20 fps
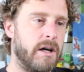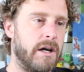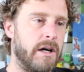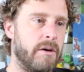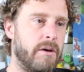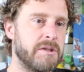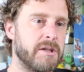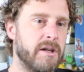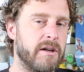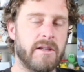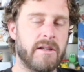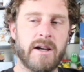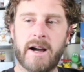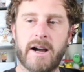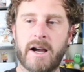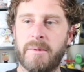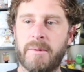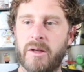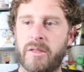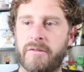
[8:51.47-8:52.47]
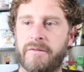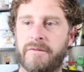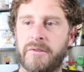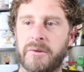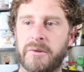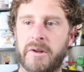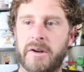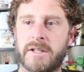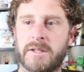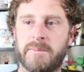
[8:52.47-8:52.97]
I wasn't gonna talk about the full
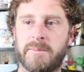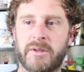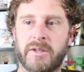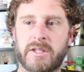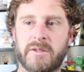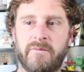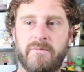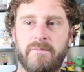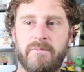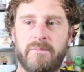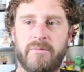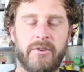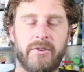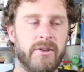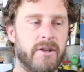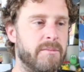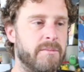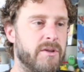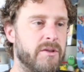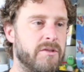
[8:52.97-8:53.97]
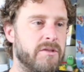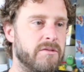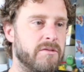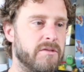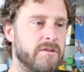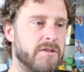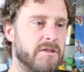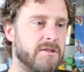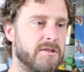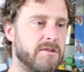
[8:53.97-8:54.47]
arts, but this full art Mewtwo
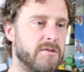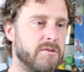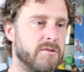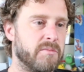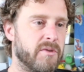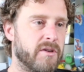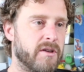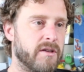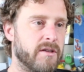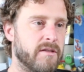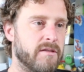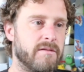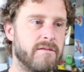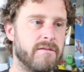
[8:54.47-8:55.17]
is just super good.